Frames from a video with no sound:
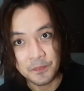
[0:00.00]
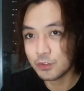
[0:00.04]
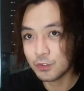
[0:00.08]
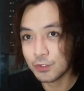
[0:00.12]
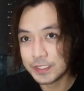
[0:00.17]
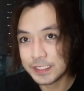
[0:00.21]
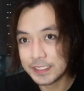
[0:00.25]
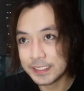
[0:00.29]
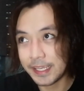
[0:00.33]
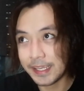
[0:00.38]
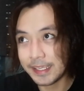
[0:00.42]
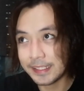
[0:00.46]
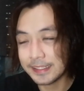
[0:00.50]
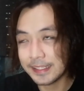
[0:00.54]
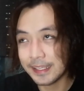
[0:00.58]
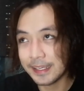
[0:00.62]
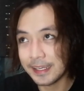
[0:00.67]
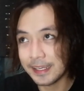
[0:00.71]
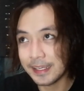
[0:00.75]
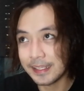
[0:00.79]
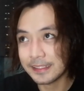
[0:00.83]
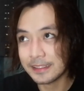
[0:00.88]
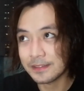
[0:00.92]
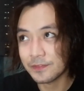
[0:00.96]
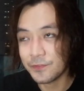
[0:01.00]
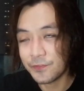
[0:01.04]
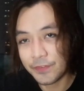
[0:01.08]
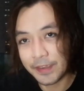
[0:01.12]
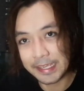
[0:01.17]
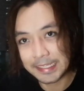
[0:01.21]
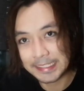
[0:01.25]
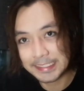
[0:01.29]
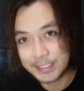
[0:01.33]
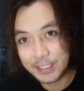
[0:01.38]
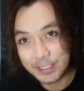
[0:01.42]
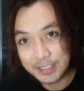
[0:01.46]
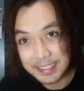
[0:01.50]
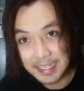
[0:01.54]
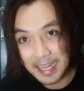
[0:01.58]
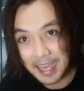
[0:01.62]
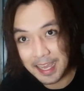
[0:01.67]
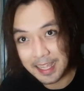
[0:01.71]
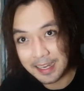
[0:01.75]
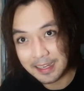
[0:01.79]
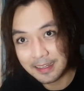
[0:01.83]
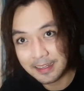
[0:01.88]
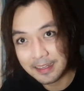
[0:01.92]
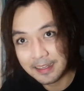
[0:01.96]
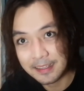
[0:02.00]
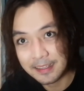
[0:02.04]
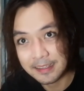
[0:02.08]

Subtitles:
To say that fictional